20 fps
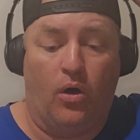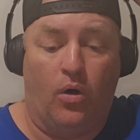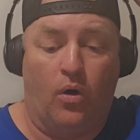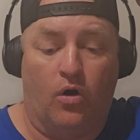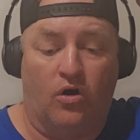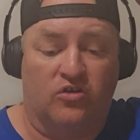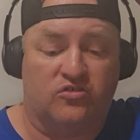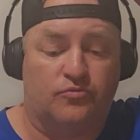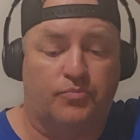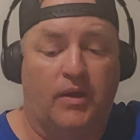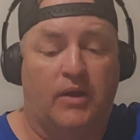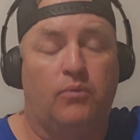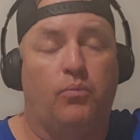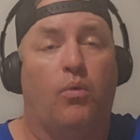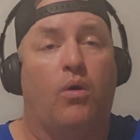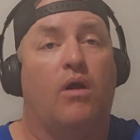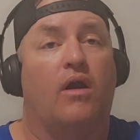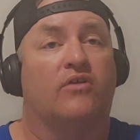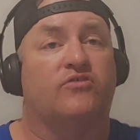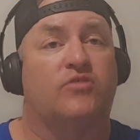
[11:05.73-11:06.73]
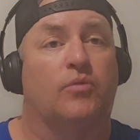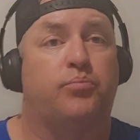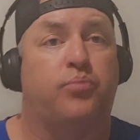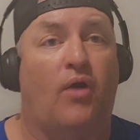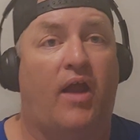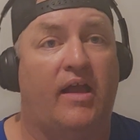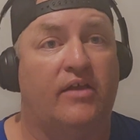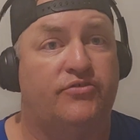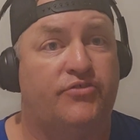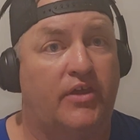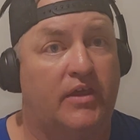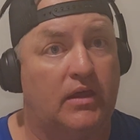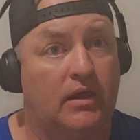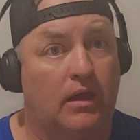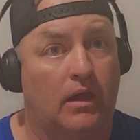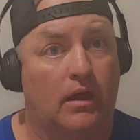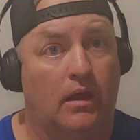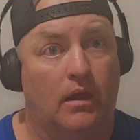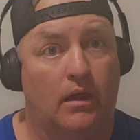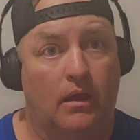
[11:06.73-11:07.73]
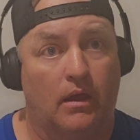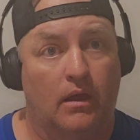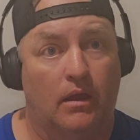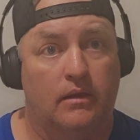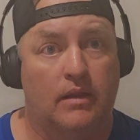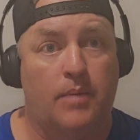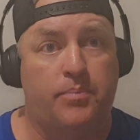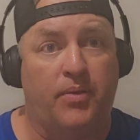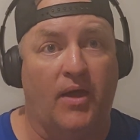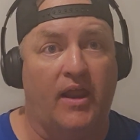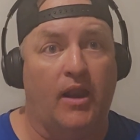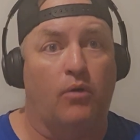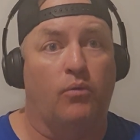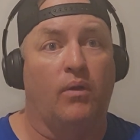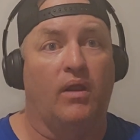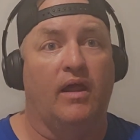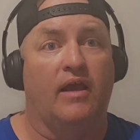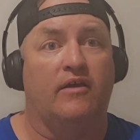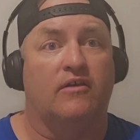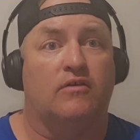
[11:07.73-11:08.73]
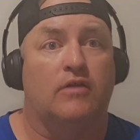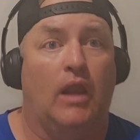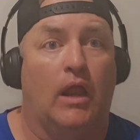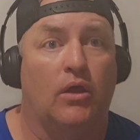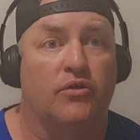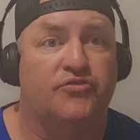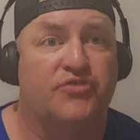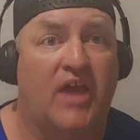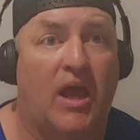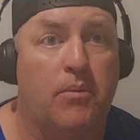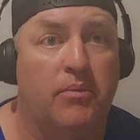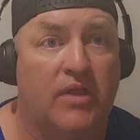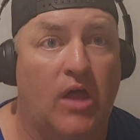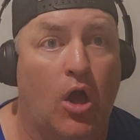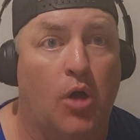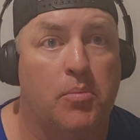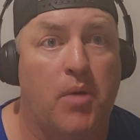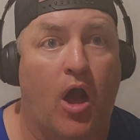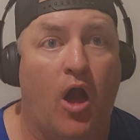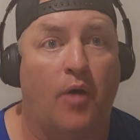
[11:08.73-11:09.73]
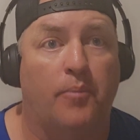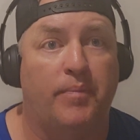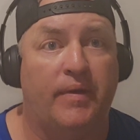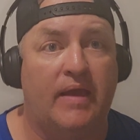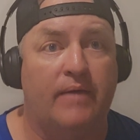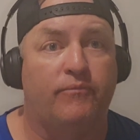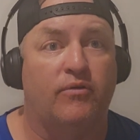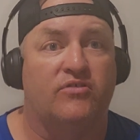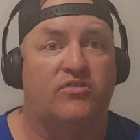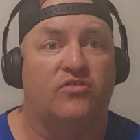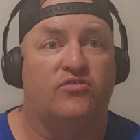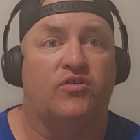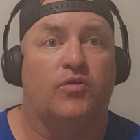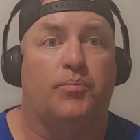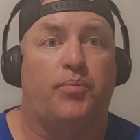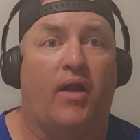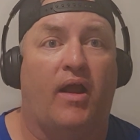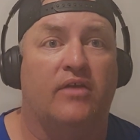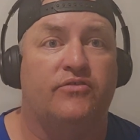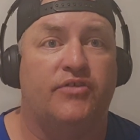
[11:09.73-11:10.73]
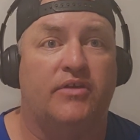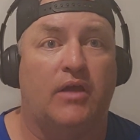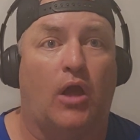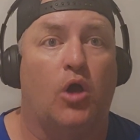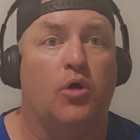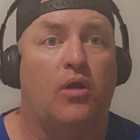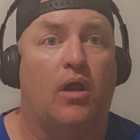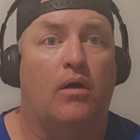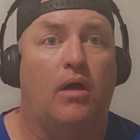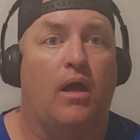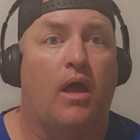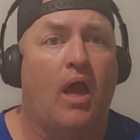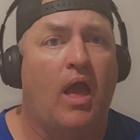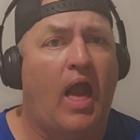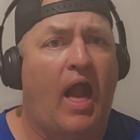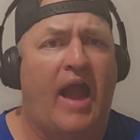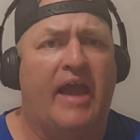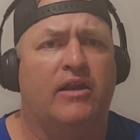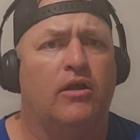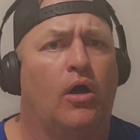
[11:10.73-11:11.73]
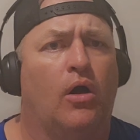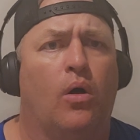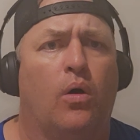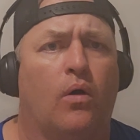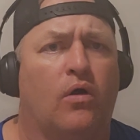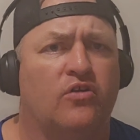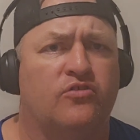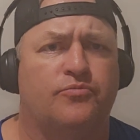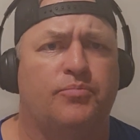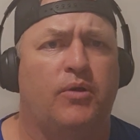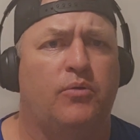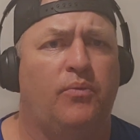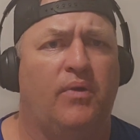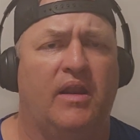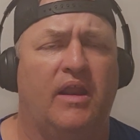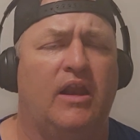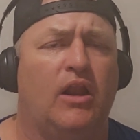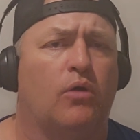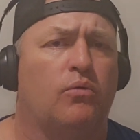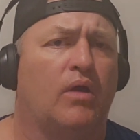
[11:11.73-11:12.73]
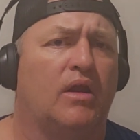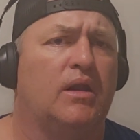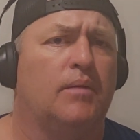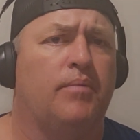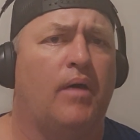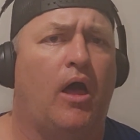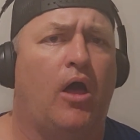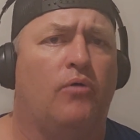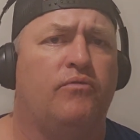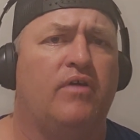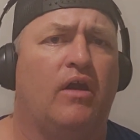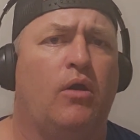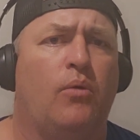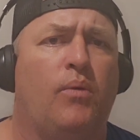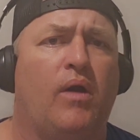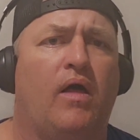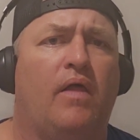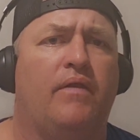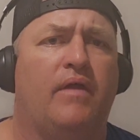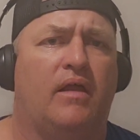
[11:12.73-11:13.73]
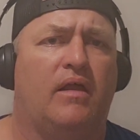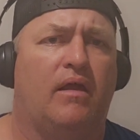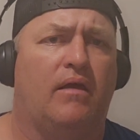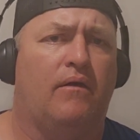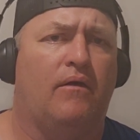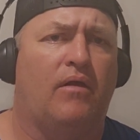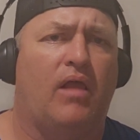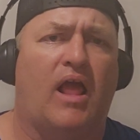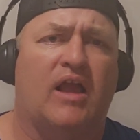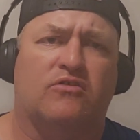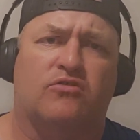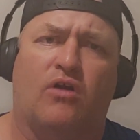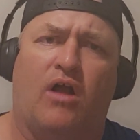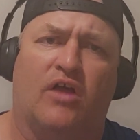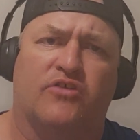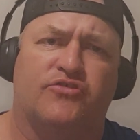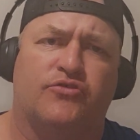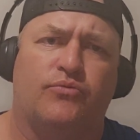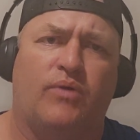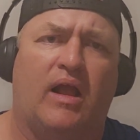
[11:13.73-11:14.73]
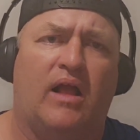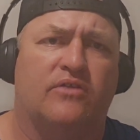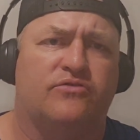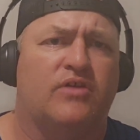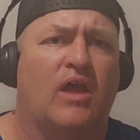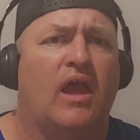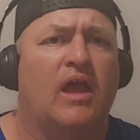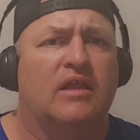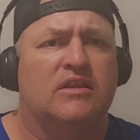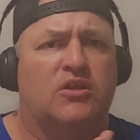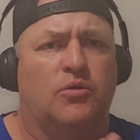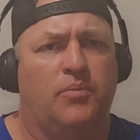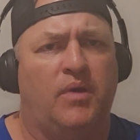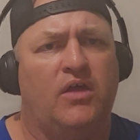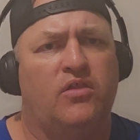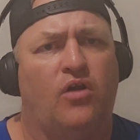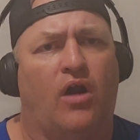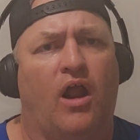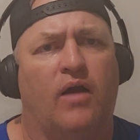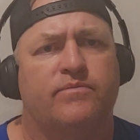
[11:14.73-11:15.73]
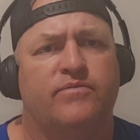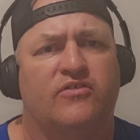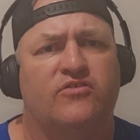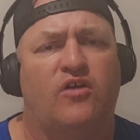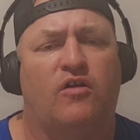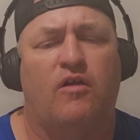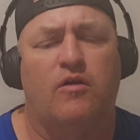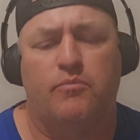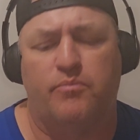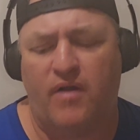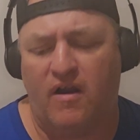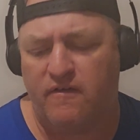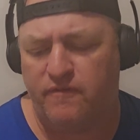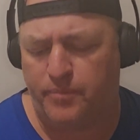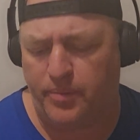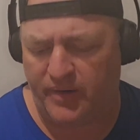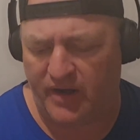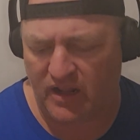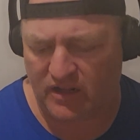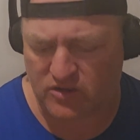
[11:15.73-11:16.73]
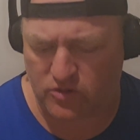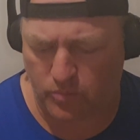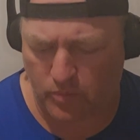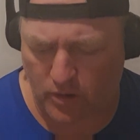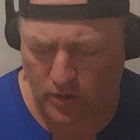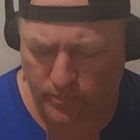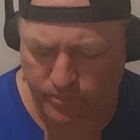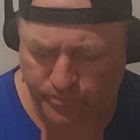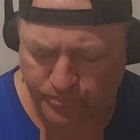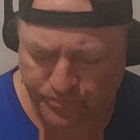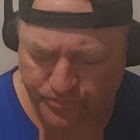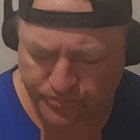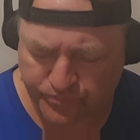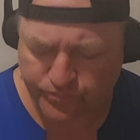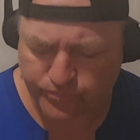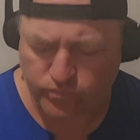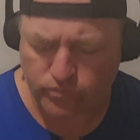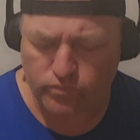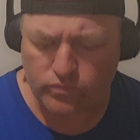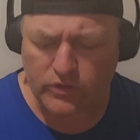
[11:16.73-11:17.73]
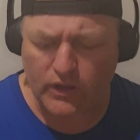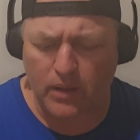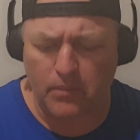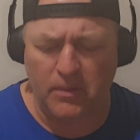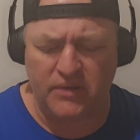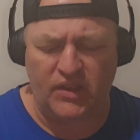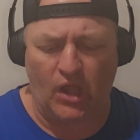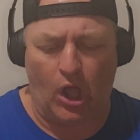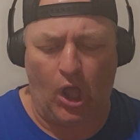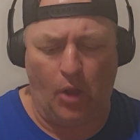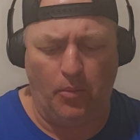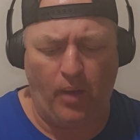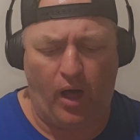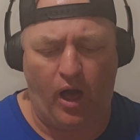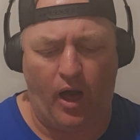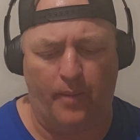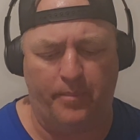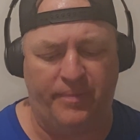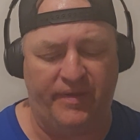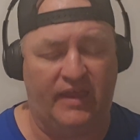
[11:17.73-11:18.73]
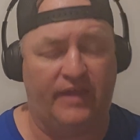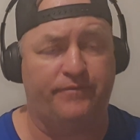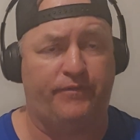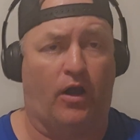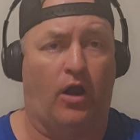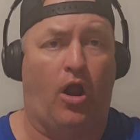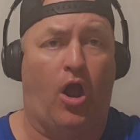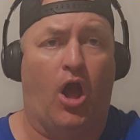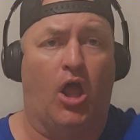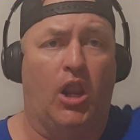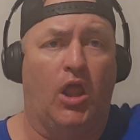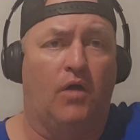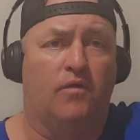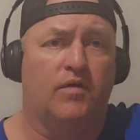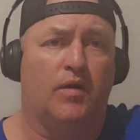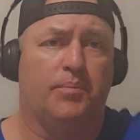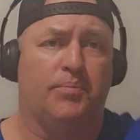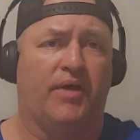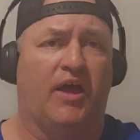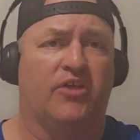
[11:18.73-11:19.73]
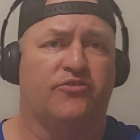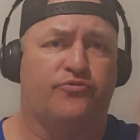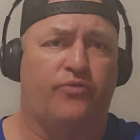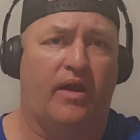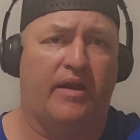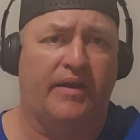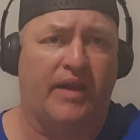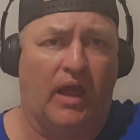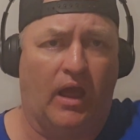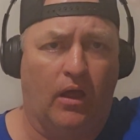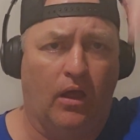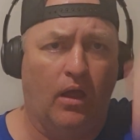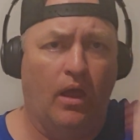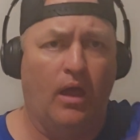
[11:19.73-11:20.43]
Horsemen were a surprising. They played a really close game with Omaha Beef, was a surprising. Idaho Horsemen really don't run the ball very well. There are a lot of crossing routes. To me, their offense is very predictable. But the Omaha Beef are all over the place right now.